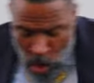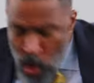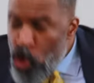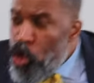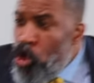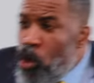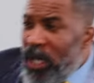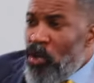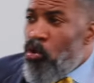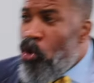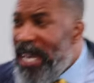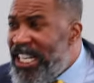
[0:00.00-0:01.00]
you can
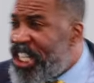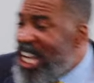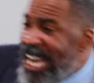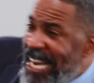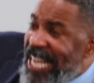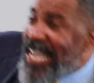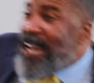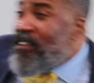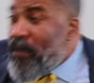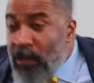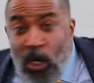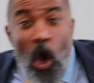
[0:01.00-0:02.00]
reach in and
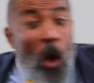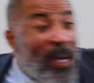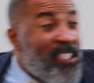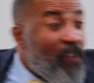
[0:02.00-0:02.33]
get coins from